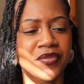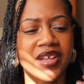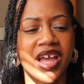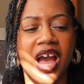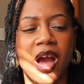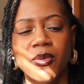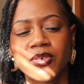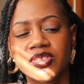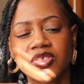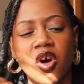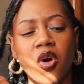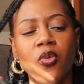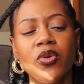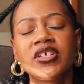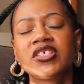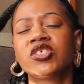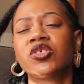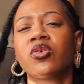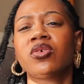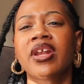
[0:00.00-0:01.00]
I was
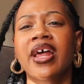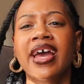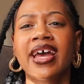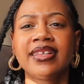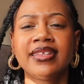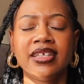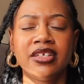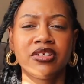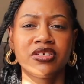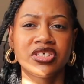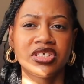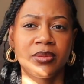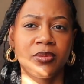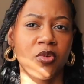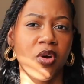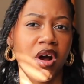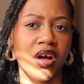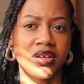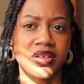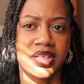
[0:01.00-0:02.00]
always told I had leadership
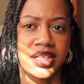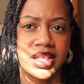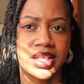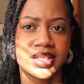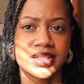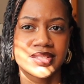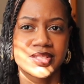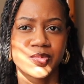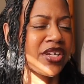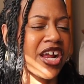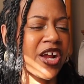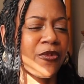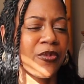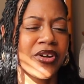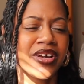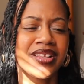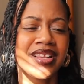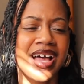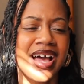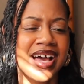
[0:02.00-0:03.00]
qualities. And I
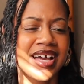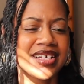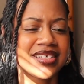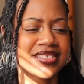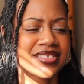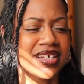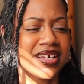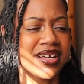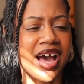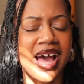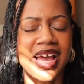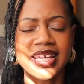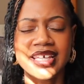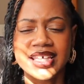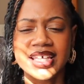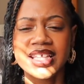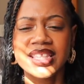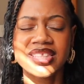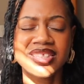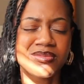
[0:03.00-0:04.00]
realized I
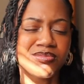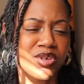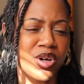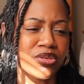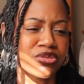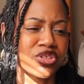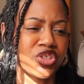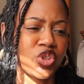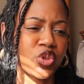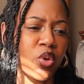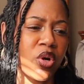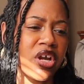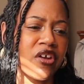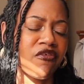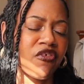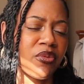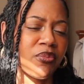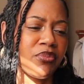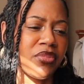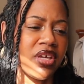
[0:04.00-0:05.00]
get the most joy
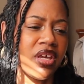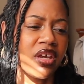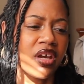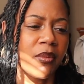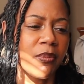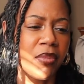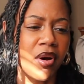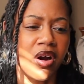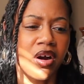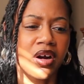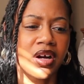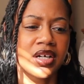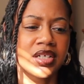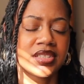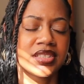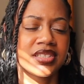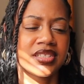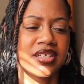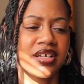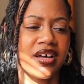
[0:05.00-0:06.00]
from being a
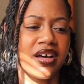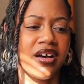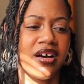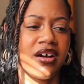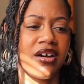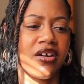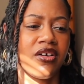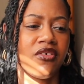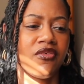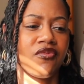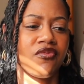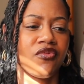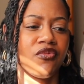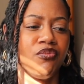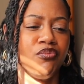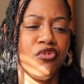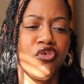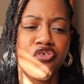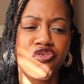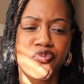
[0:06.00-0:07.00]
part of
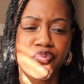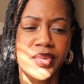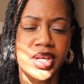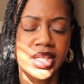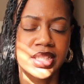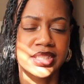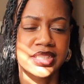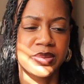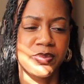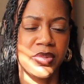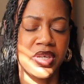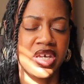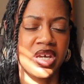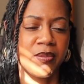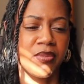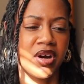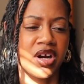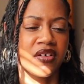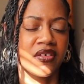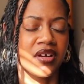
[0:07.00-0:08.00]
movements, being a
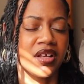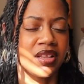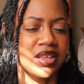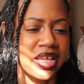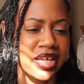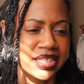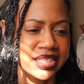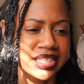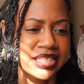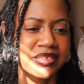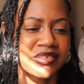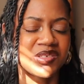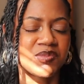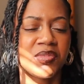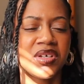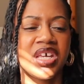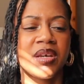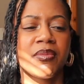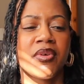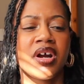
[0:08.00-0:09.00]
part of collectives,
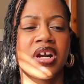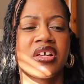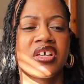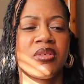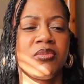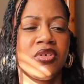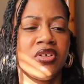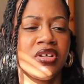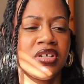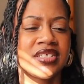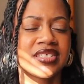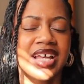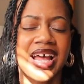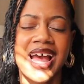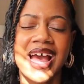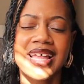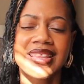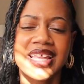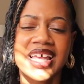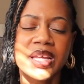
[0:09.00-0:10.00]
being part of communities.
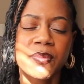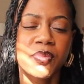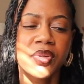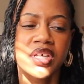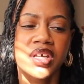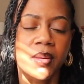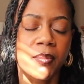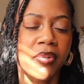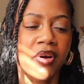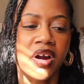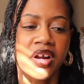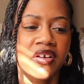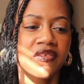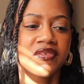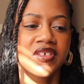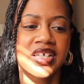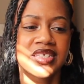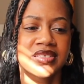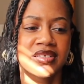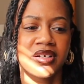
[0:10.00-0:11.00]
I like being a part of
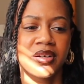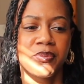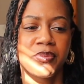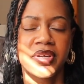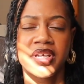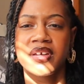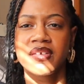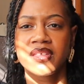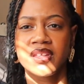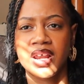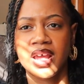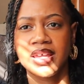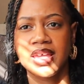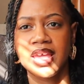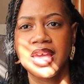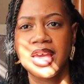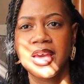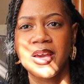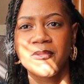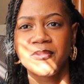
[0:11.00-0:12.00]
things that are bigger than I
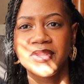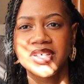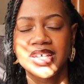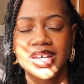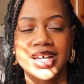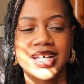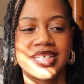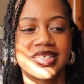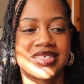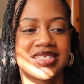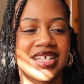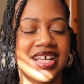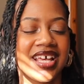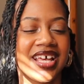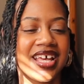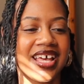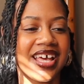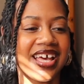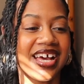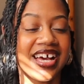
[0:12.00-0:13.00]
am because,
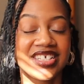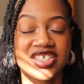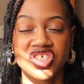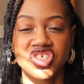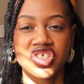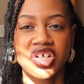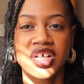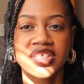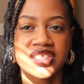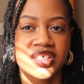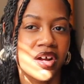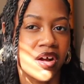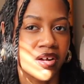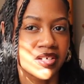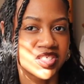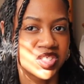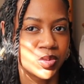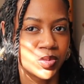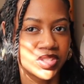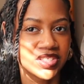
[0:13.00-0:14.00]
as Ashanti
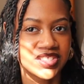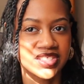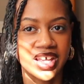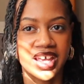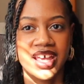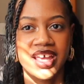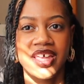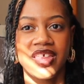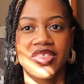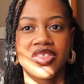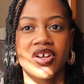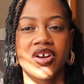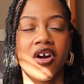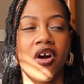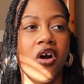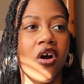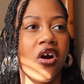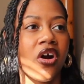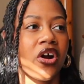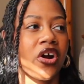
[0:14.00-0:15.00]
Austin would say, there
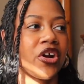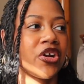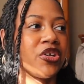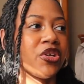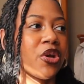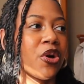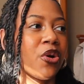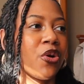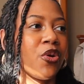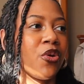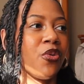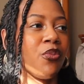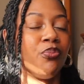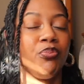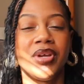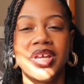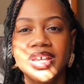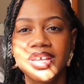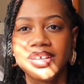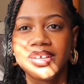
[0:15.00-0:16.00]
are no
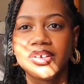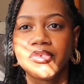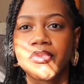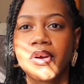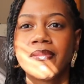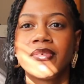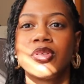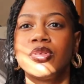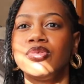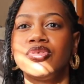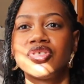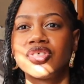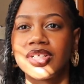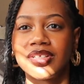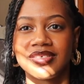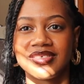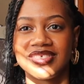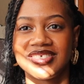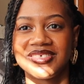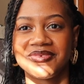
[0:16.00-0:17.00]
big
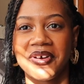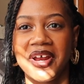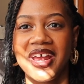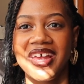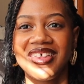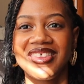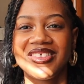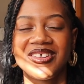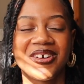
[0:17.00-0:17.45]
revolutions, right?